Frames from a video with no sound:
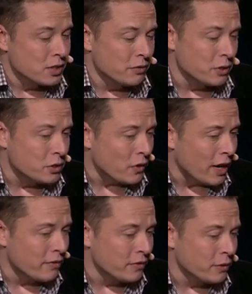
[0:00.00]
So if you
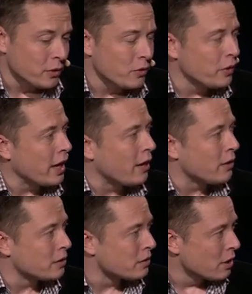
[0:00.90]
drive for 3
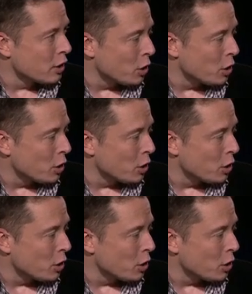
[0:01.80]
hours,